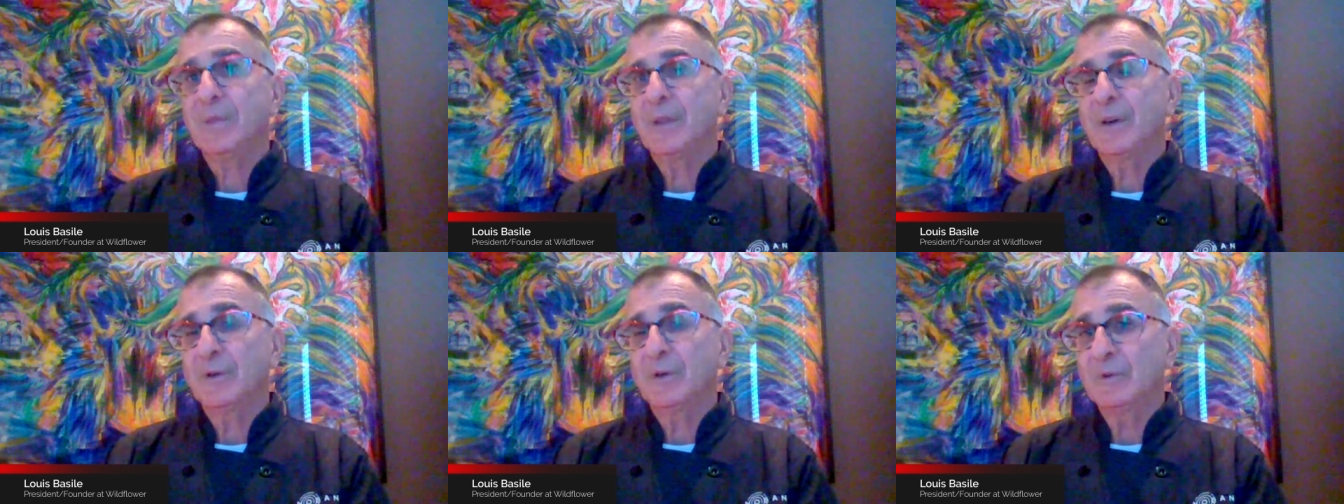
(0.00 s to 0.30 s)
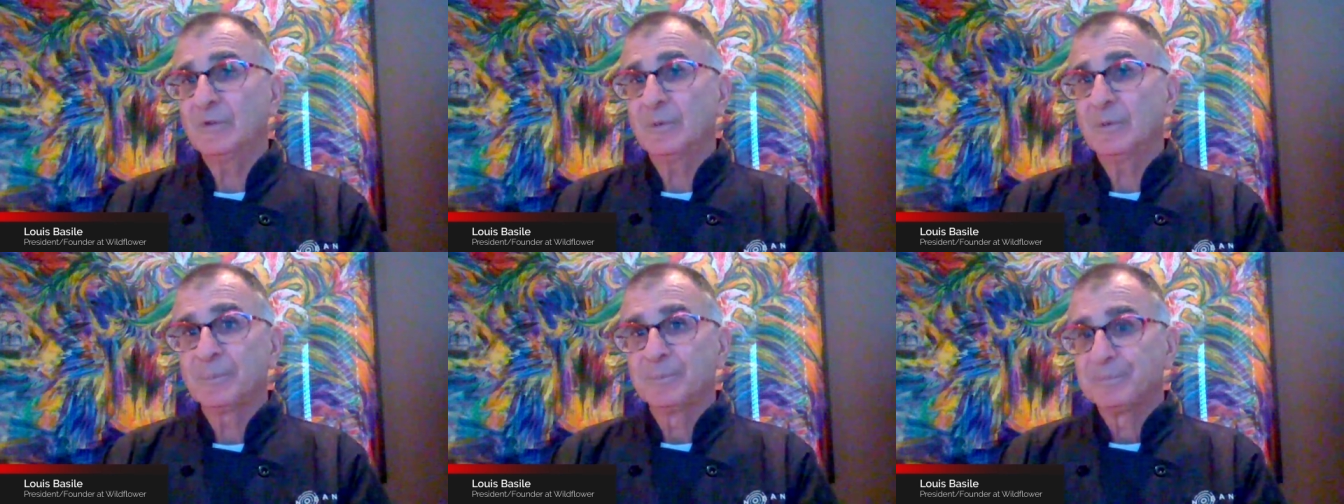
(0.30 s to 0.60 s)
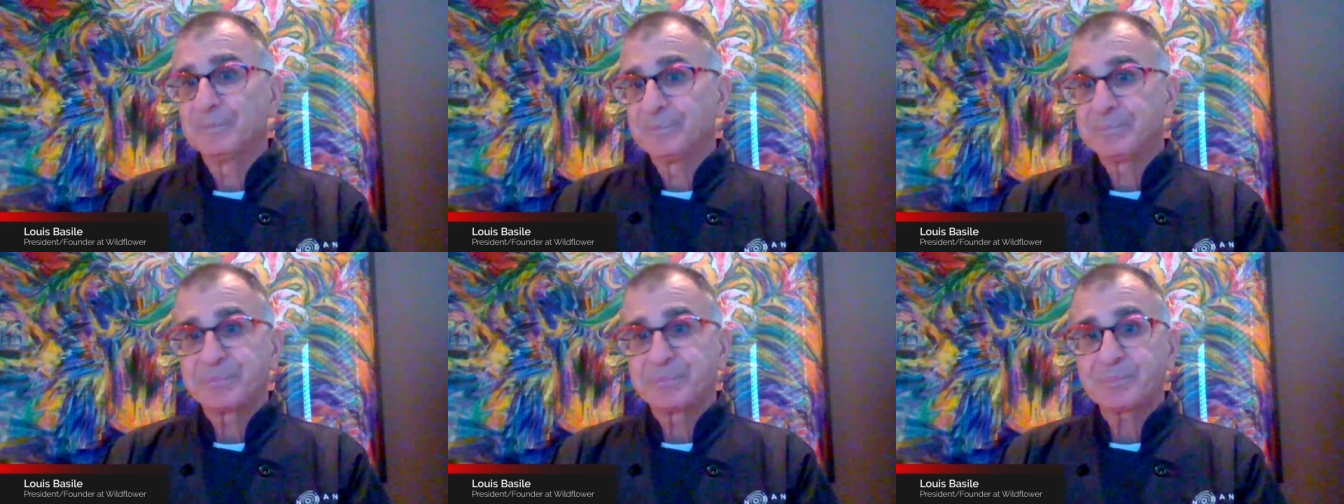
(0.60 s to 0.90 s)
those
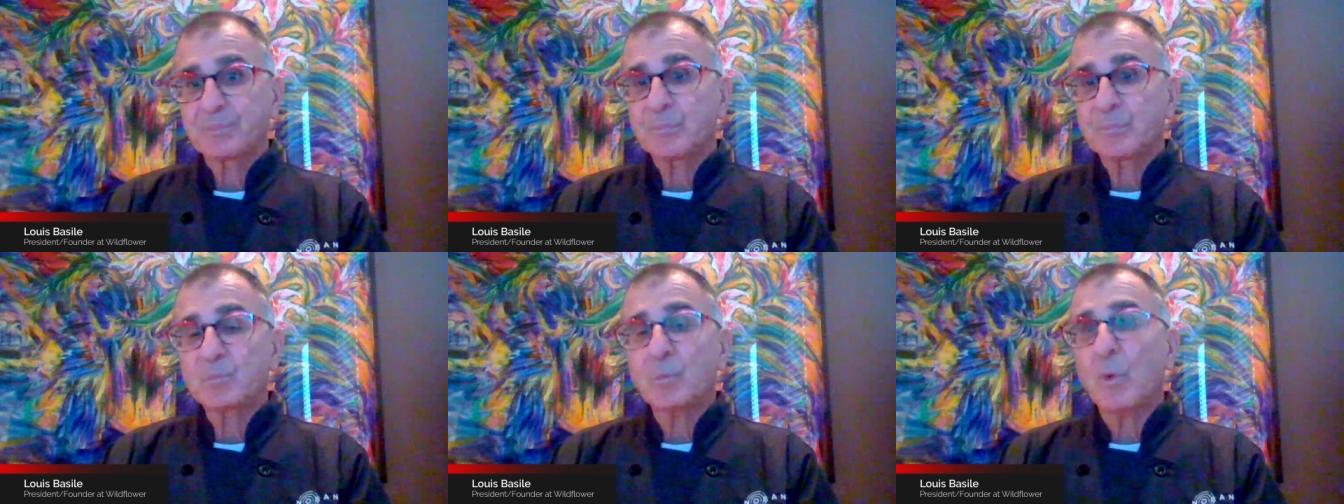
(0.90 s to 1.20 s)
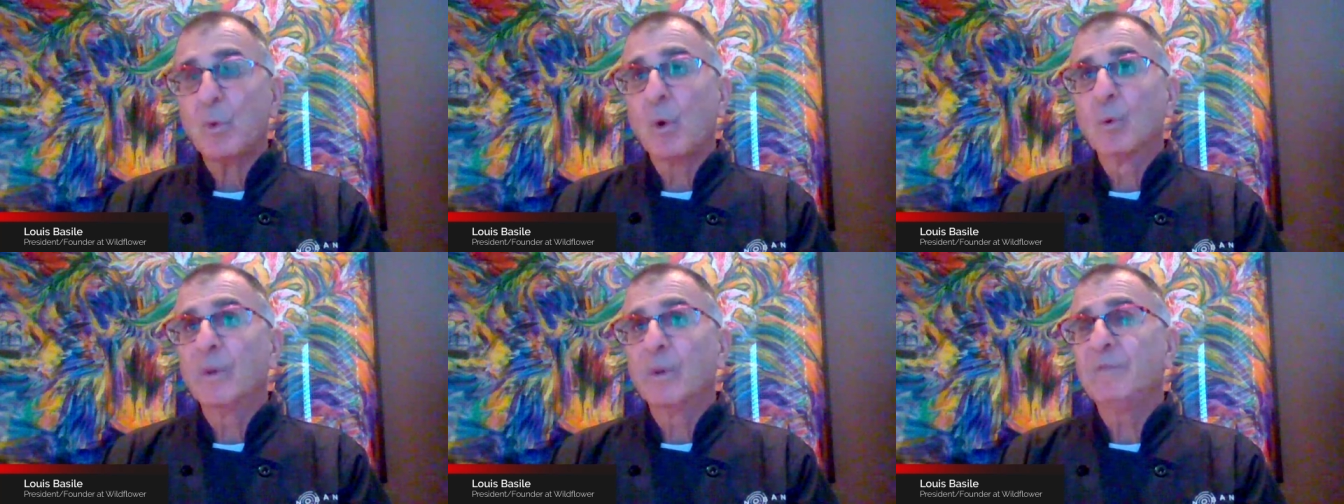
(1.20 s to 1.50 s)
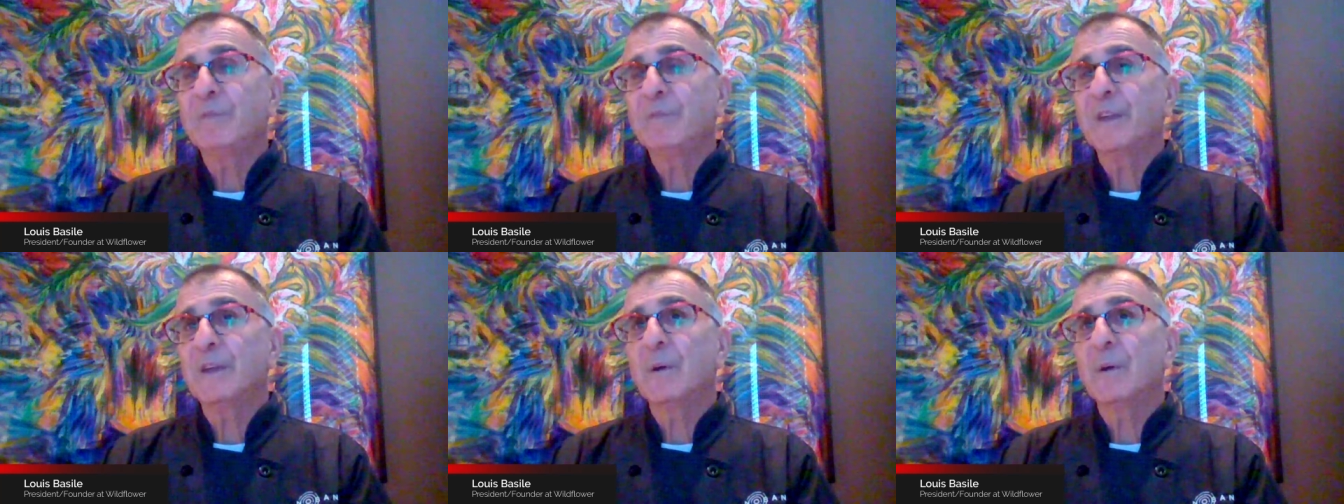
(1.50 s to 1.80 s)
or we
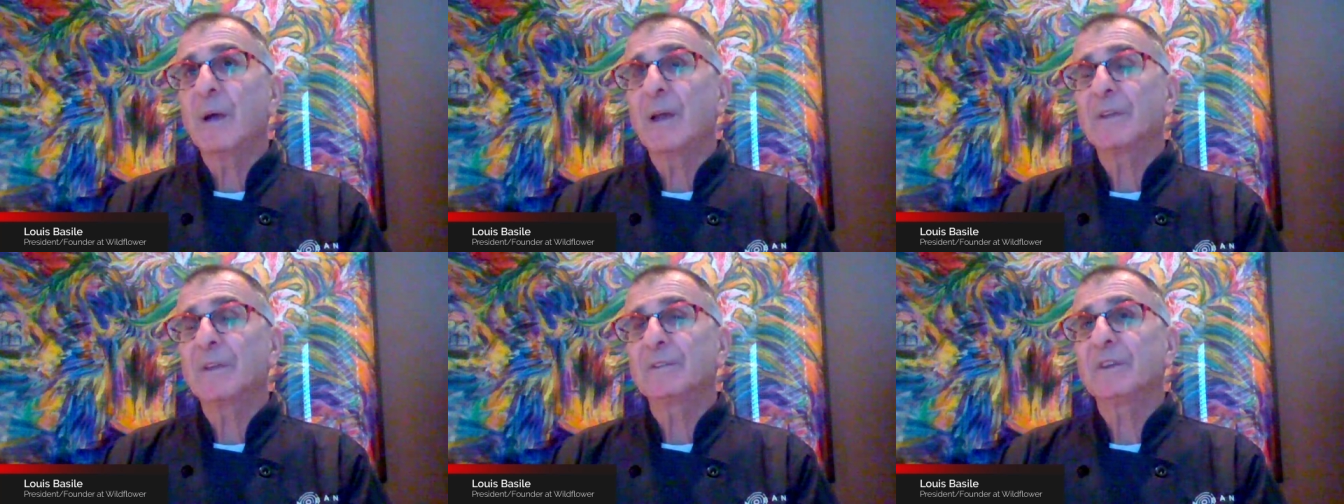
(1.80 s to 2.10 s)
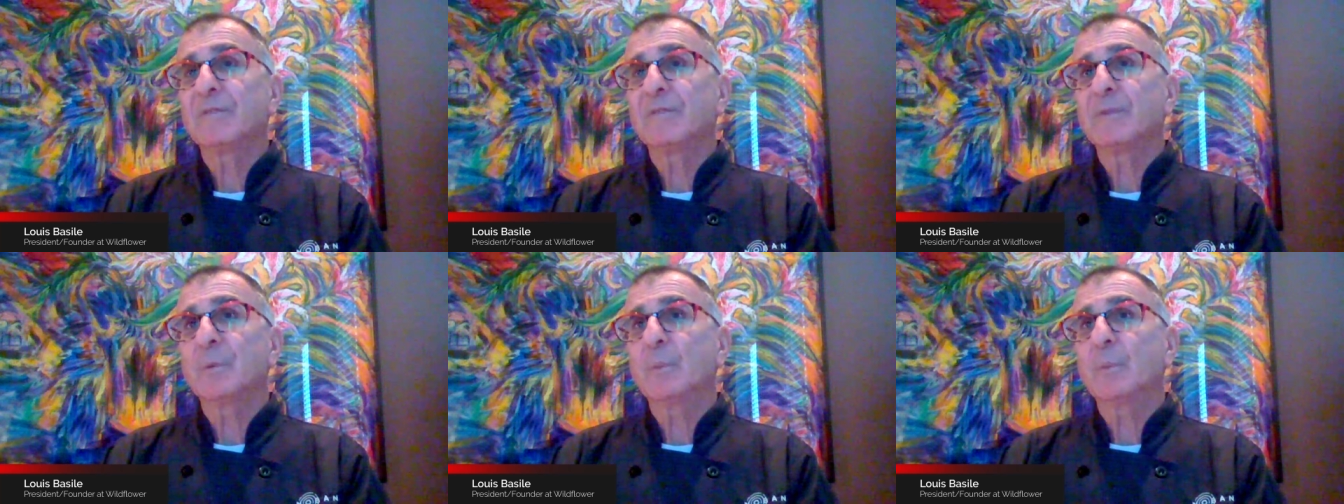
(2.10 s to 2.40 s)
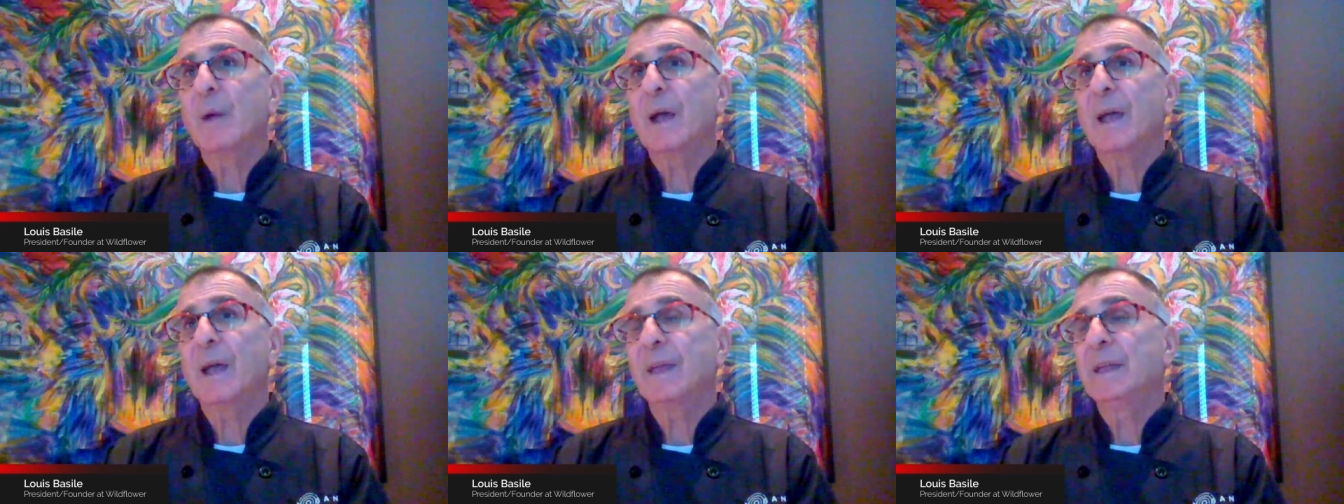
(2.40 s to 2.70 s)
figure out a different
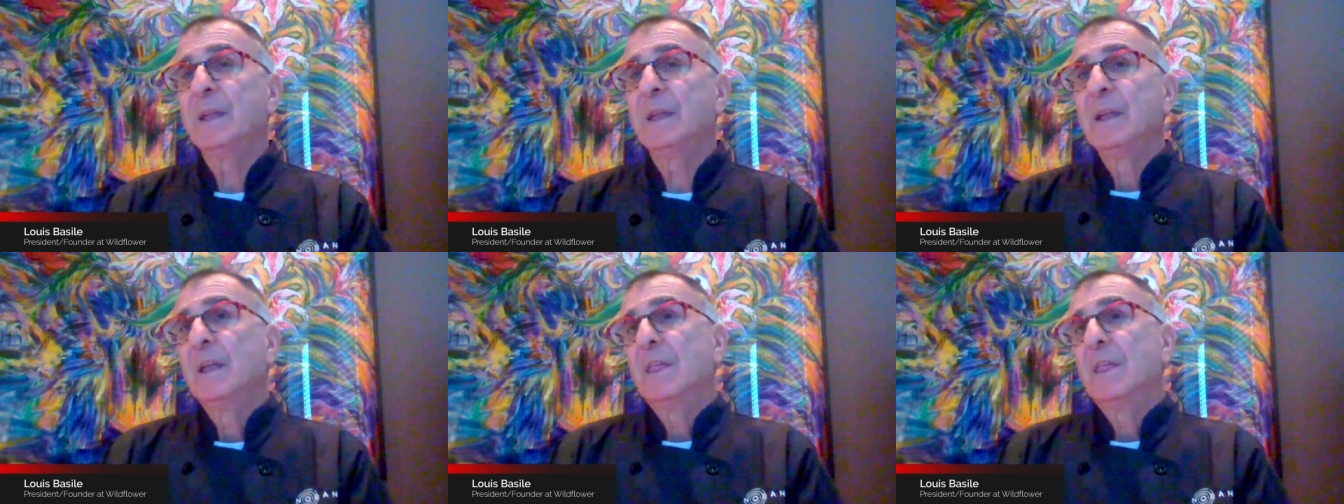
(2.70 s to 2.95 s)
way,